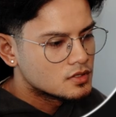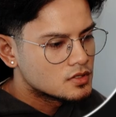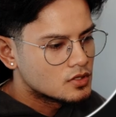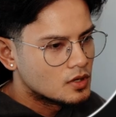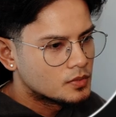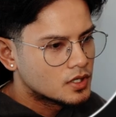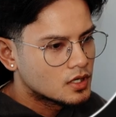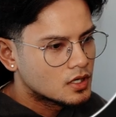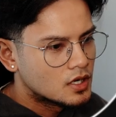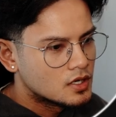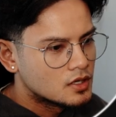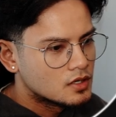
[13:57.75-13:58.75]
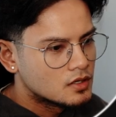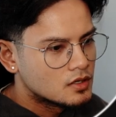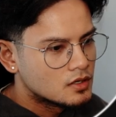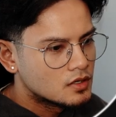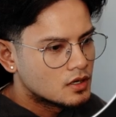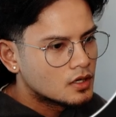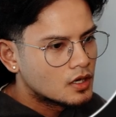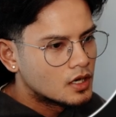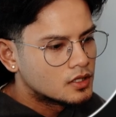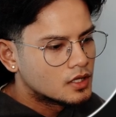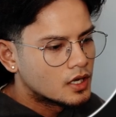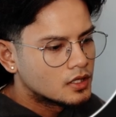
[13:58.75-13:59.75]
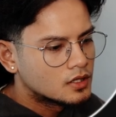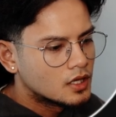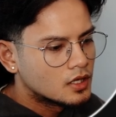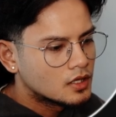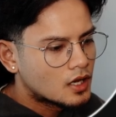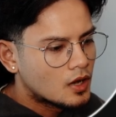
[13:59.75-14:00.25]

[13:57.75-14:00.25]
So I'm going to cut it, and then I think